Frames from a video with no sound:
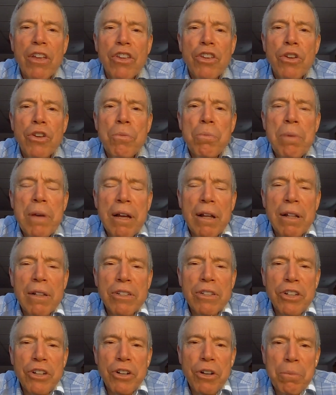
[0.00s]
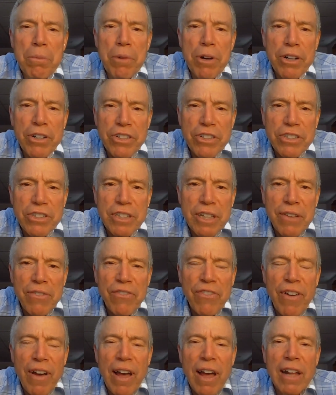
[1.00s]
you build your emergency
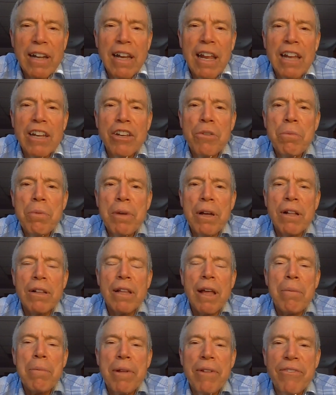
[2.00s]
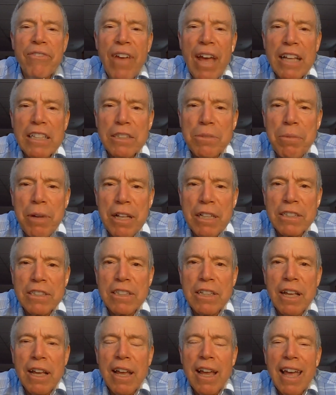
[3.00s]
fund and you build up investments,